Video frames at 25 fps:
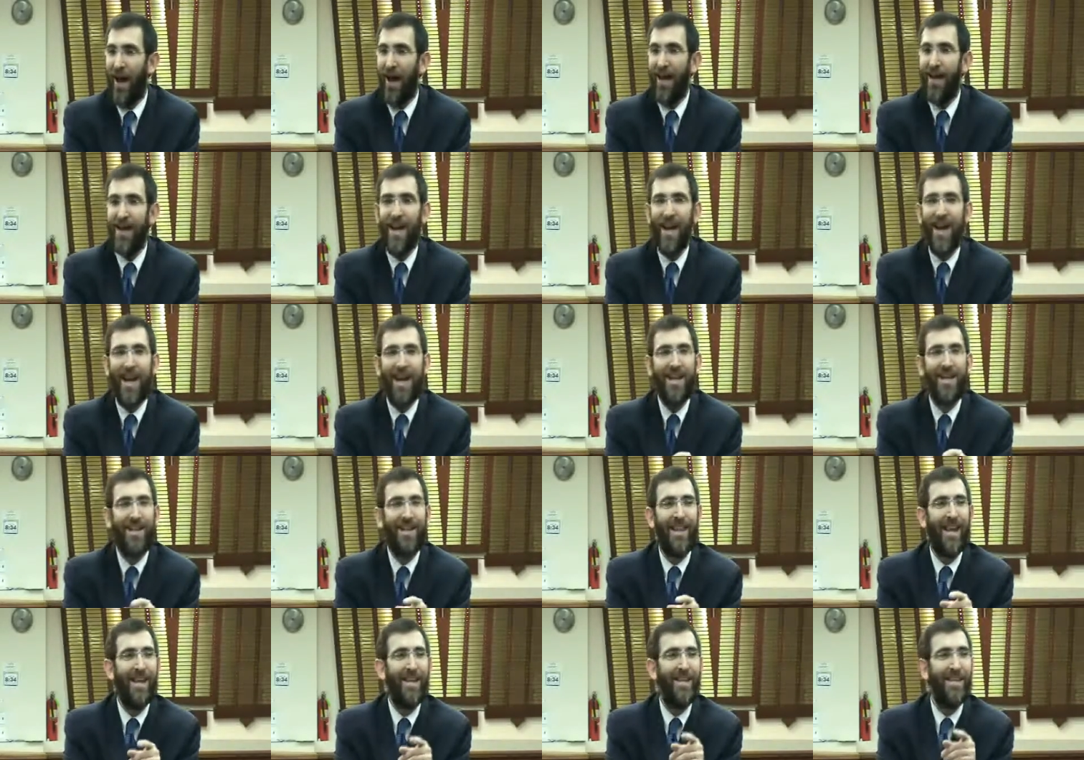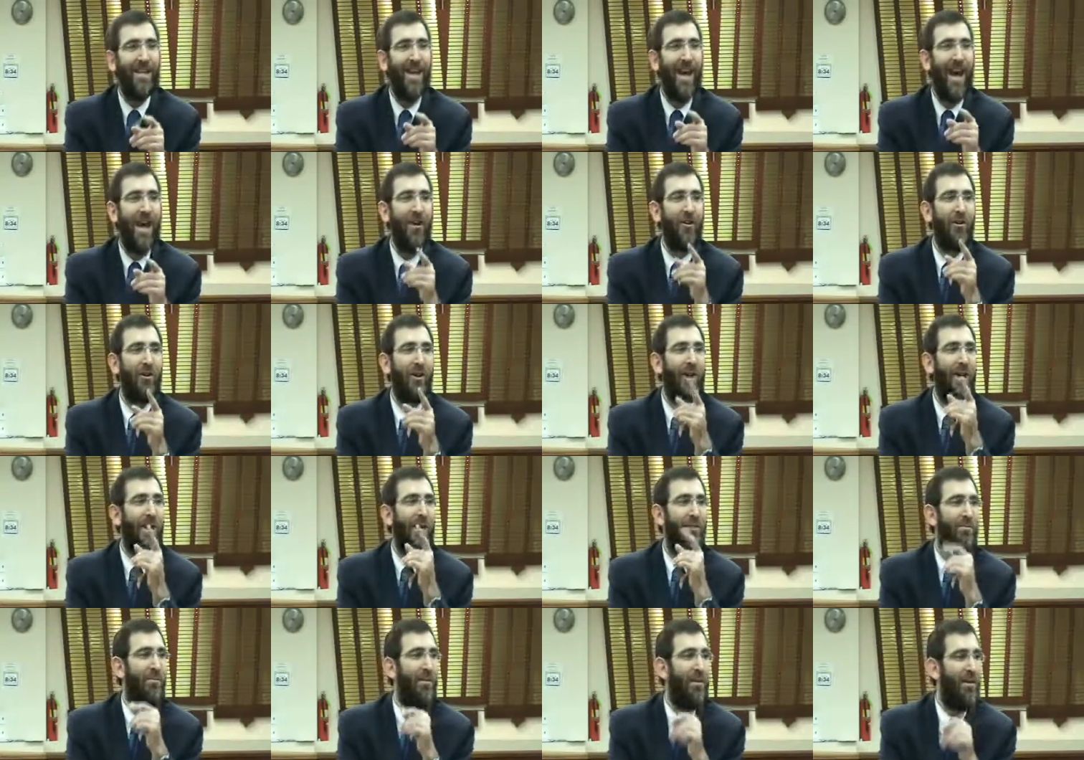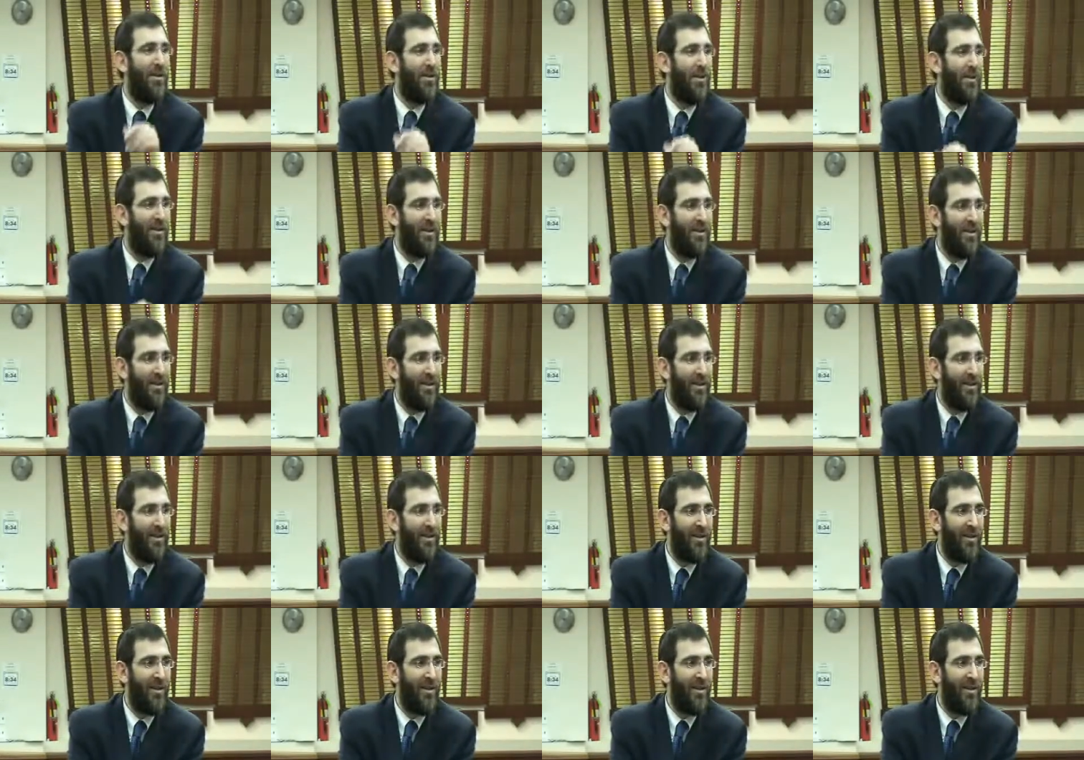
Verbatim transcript: I ate that entire lamb.